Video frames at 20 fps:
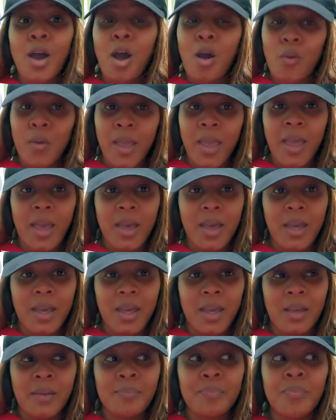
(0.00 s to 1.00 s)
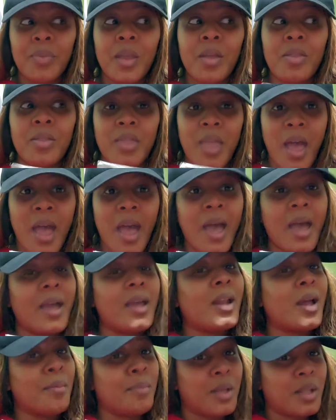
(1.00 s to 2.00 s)
Okay,
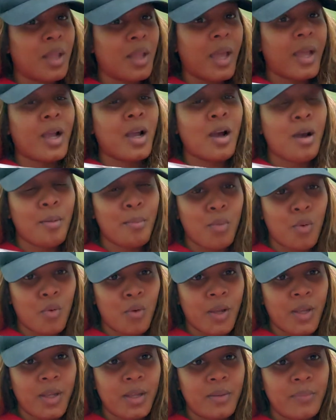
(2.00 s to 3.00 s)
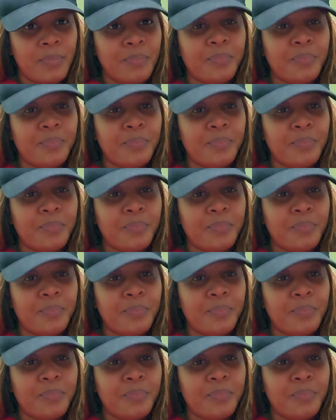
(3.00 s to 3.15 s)
that, I mean, like, come on.